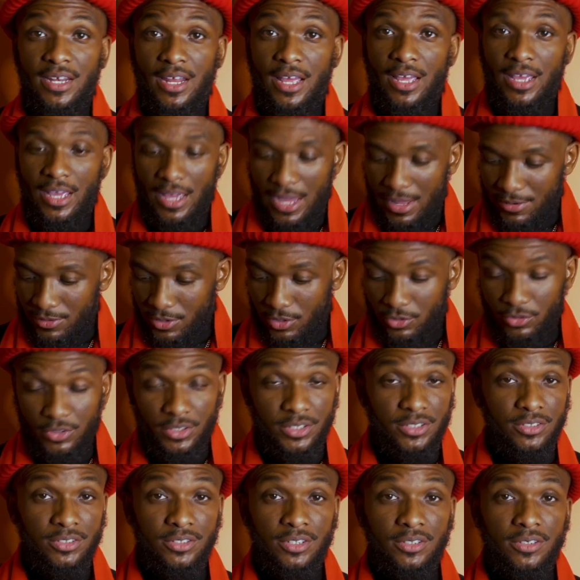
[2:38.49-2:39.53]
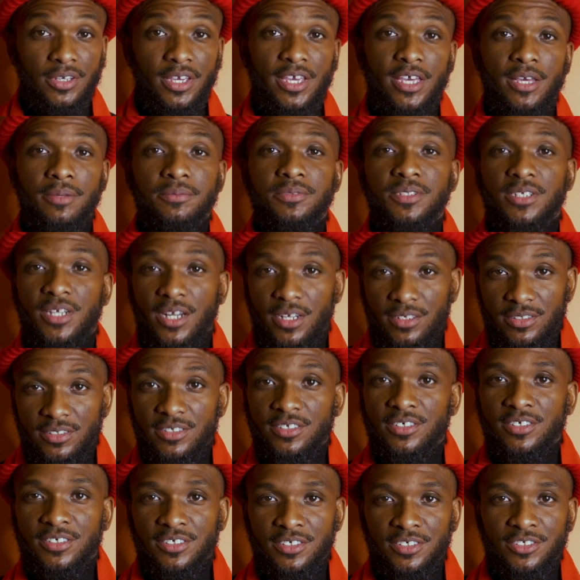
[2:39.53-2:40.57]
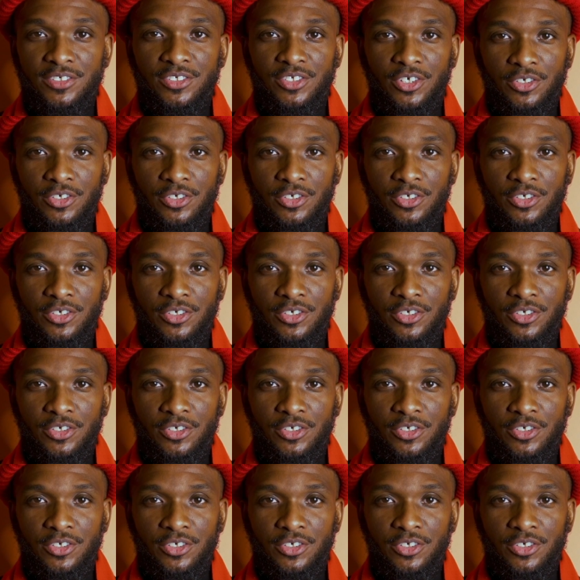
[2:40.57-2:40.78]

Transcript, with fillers: and I, I know it, you know, it helps that I look good,